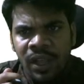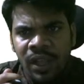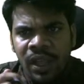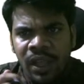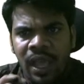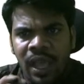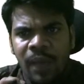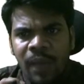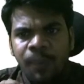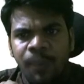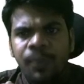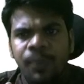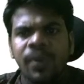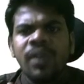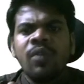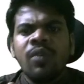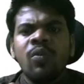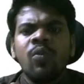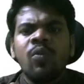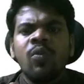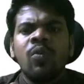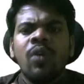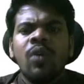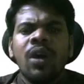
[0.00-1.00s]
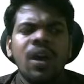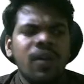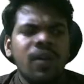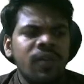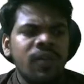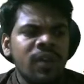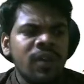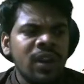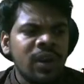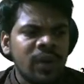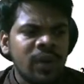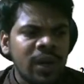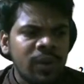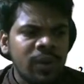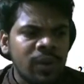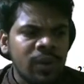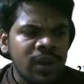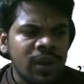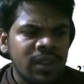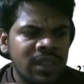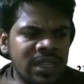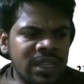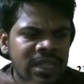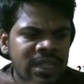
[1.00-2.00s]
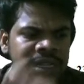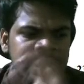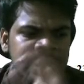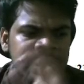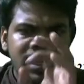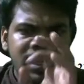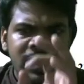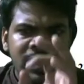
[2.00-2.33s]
happy after attempting this